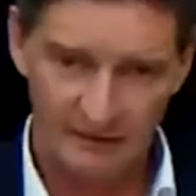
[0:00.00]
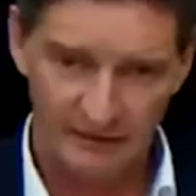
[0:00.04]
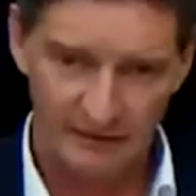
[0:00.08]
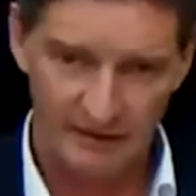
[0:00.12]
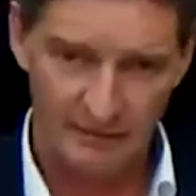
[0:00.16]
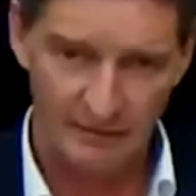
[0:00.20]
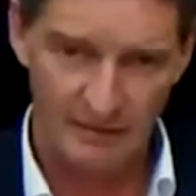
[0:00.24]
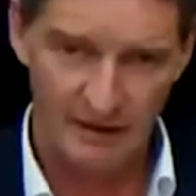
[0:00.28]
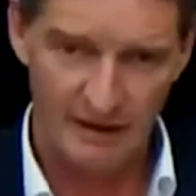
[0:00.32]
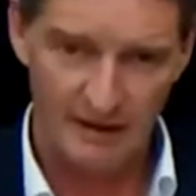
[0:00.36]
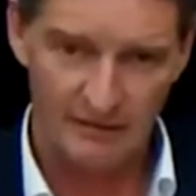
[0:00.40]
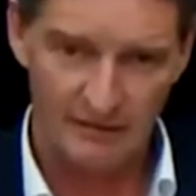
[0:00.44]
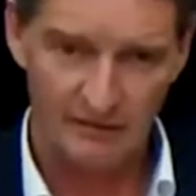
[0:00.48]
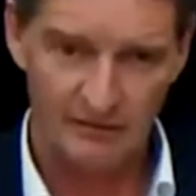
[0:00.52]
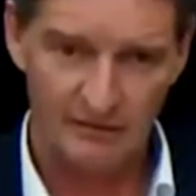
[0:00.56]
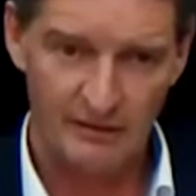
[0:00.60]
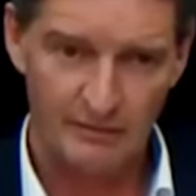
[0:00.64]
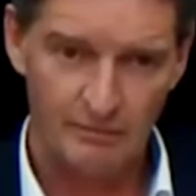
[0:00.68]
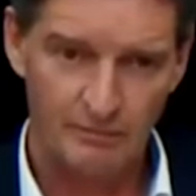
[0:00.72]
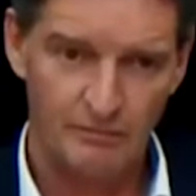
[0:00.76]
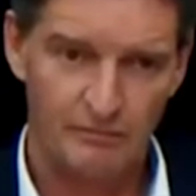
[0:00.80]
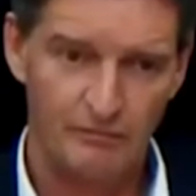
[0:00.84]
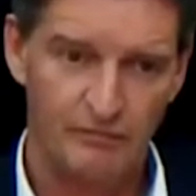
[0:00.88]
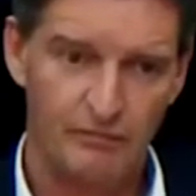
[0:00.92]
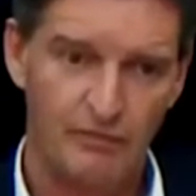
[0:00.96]
as I mentioned
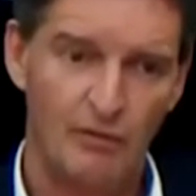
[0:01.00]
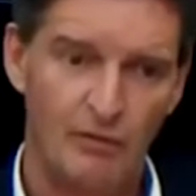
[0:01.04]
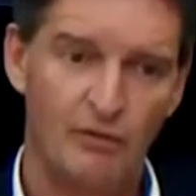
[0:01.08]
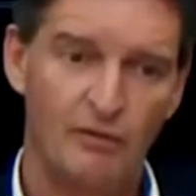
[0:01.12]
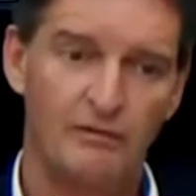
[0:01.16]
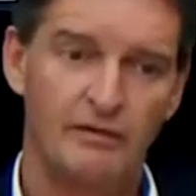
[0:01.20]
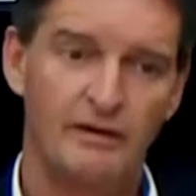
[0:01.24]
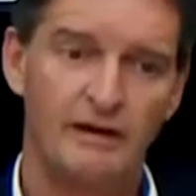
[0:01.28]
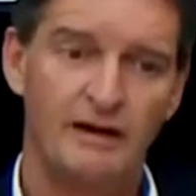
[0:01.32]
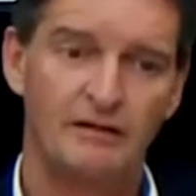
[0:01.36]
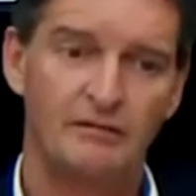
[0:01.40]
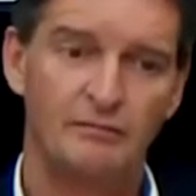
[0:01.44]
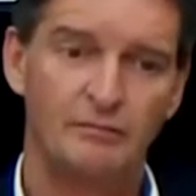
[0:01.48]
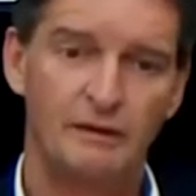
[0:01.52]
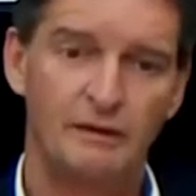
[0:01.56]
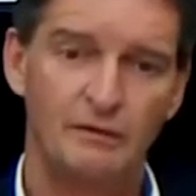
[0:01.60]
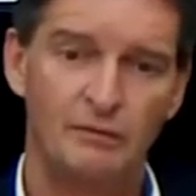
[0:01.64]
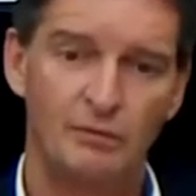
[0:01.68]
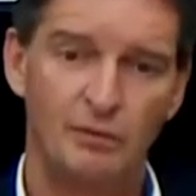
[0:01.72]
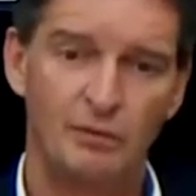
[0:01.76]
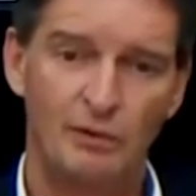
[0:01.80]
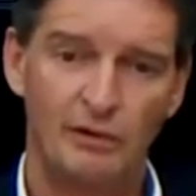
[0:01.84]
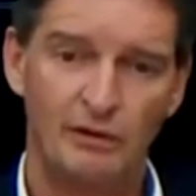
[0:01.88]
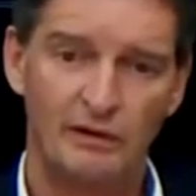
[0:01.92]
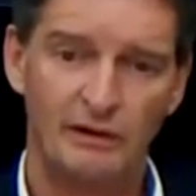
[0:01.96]
it before, we have
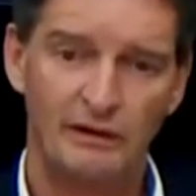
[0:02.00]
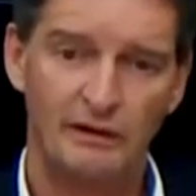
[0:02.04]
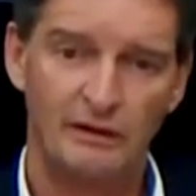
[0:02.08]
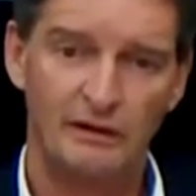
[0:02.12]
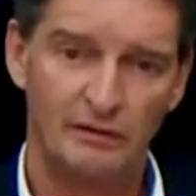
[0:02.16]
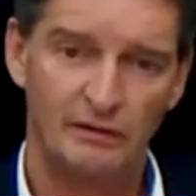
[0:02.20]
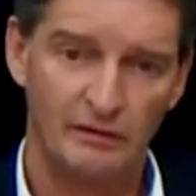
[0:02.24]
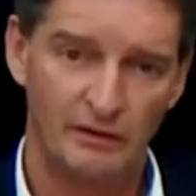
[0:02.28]
been working